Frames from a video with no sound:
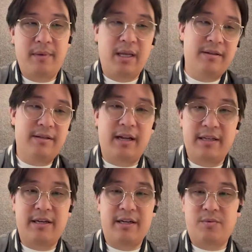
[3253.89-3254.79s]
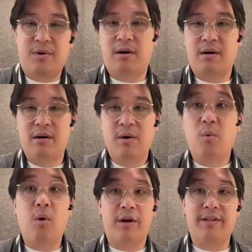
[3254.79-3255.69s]
in today's age where
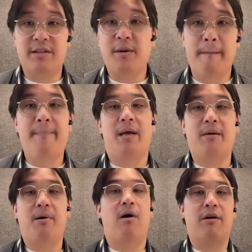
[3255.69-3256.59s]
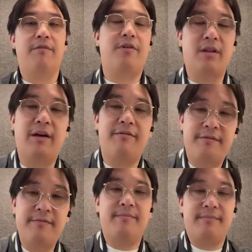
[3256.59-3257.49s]
work is such a big part of your life.
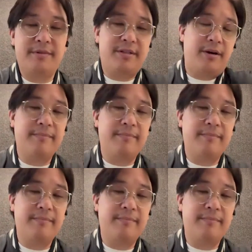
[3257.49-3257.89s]
So.